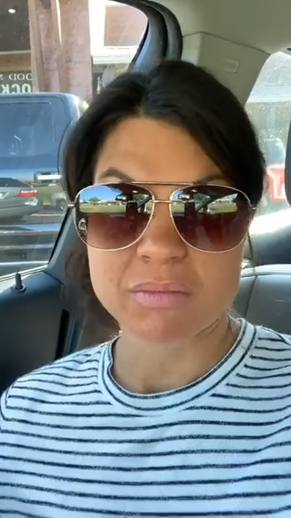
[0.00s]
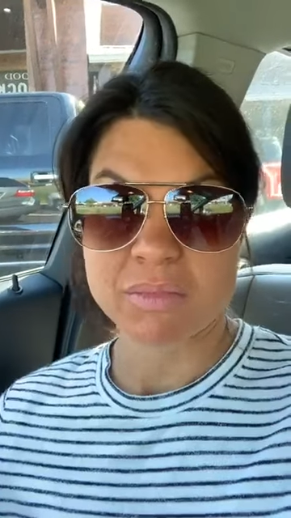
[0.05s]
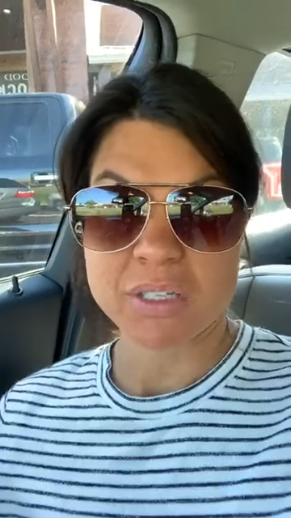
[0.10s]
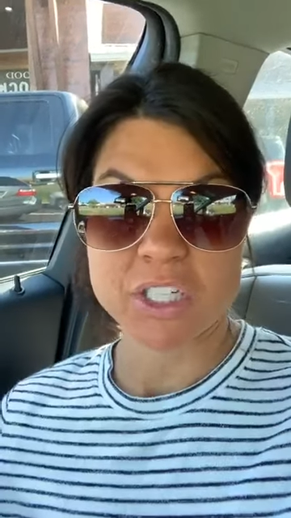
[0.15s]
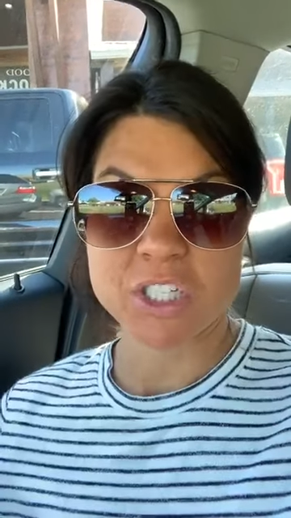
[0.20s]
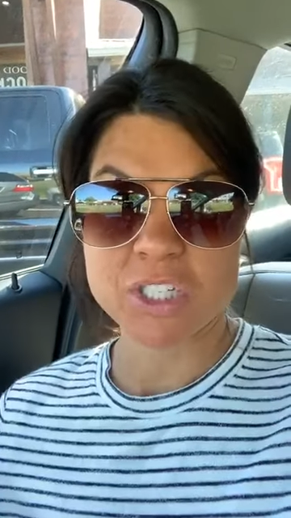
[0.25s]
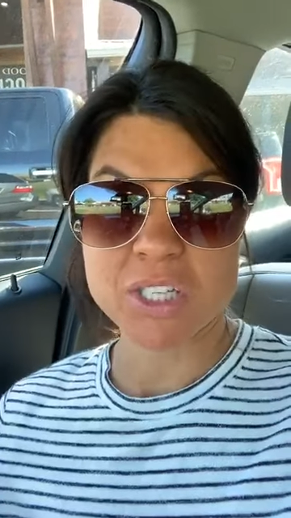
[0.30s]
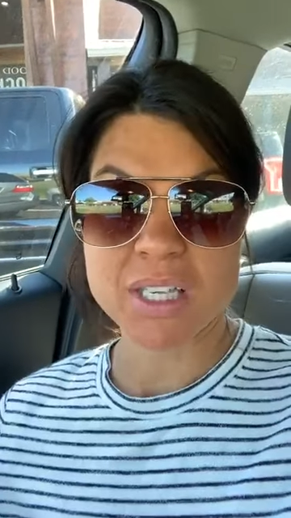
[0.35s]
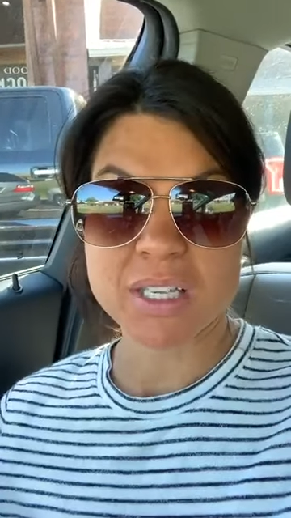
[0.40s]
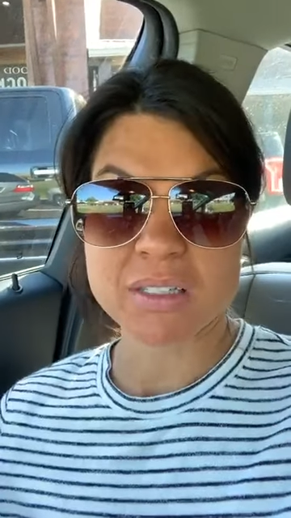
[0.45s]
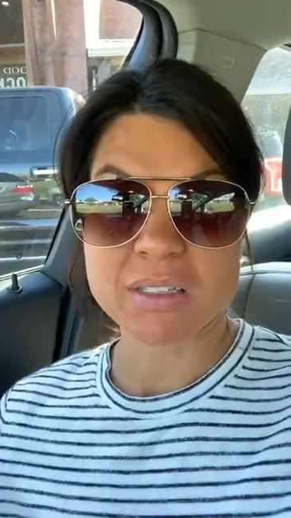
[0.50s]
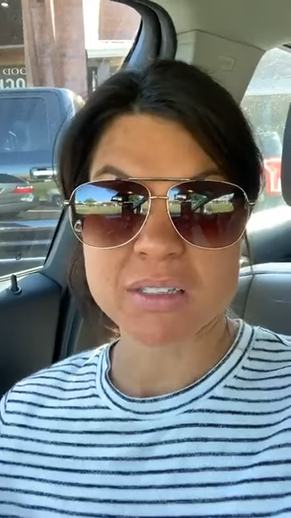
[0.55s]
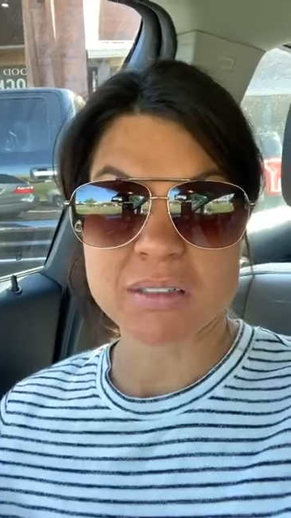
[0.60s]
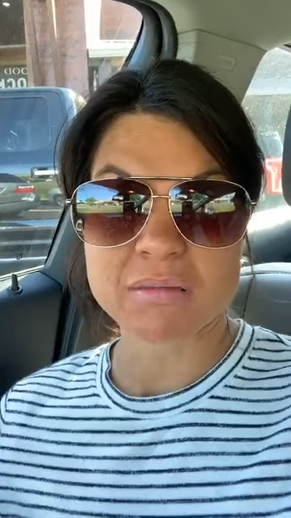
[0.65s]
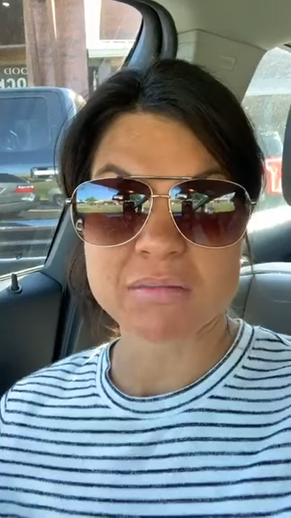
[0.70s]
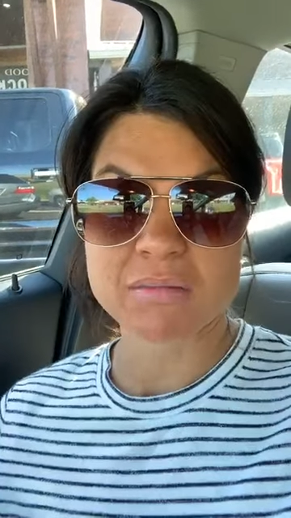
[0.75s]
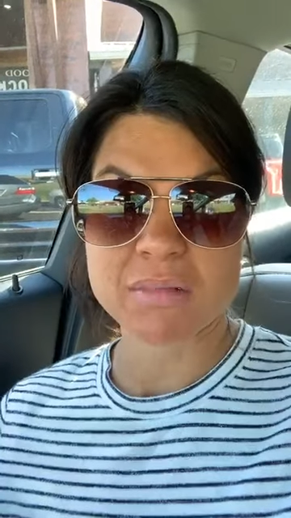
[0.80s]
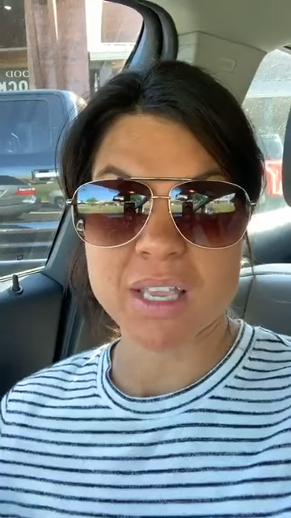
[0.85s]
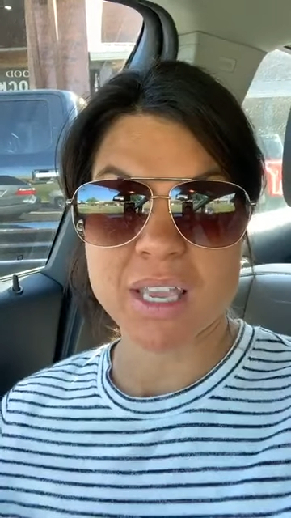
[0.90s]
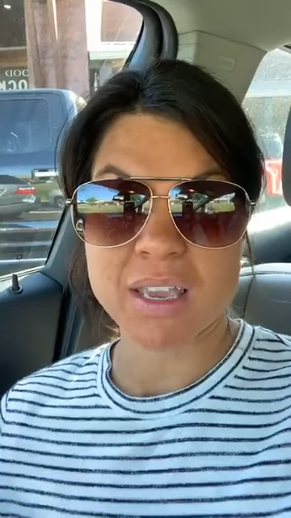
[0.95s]
It just is,
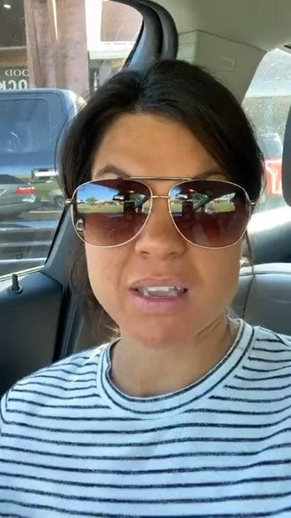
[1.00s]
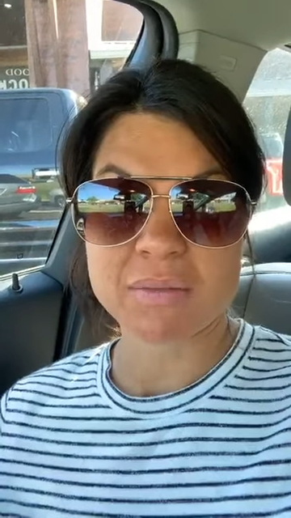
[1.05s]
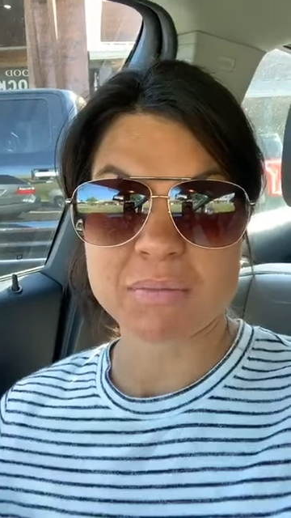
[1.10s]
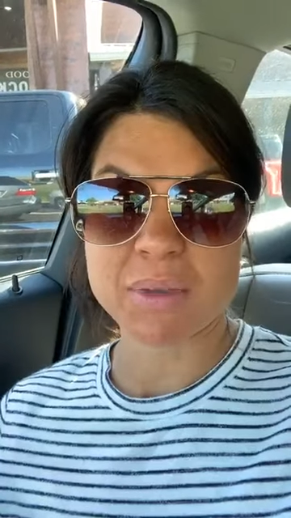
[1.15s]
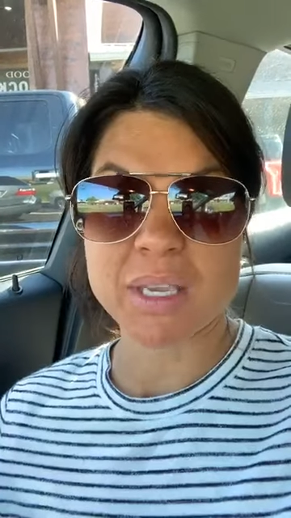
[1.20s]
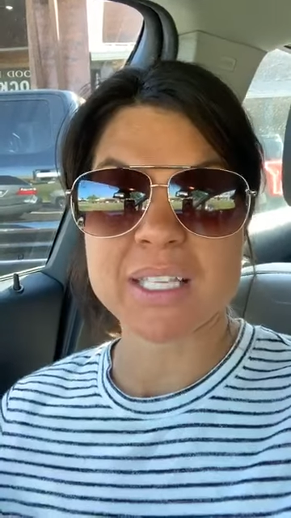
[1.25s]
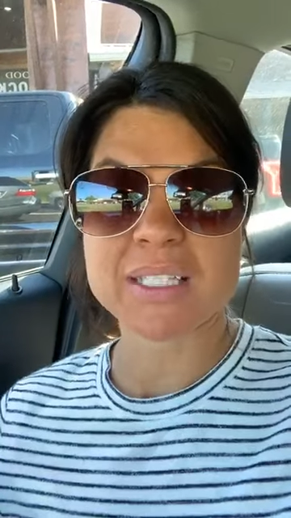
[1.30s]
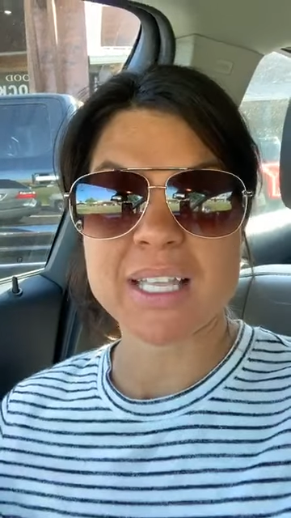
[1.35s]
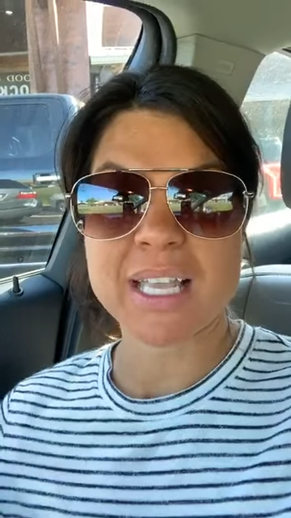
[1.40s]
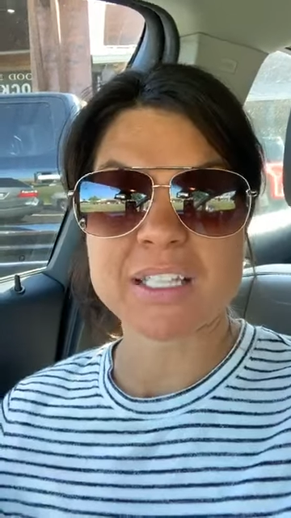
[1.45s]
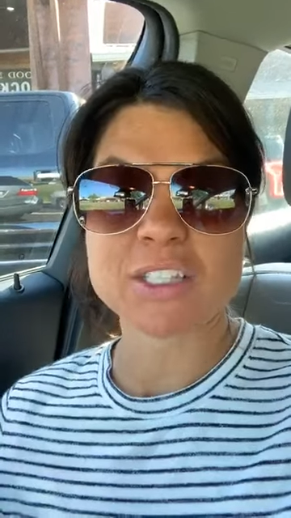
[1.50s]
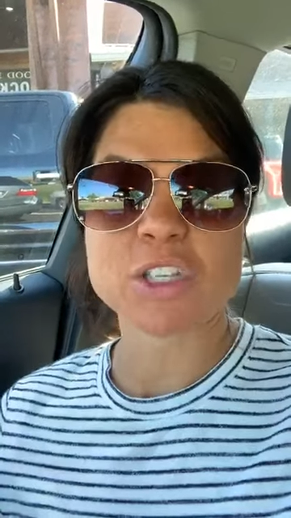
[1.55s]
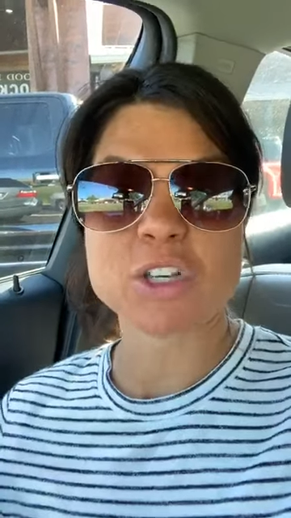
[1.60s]
okay? Because that's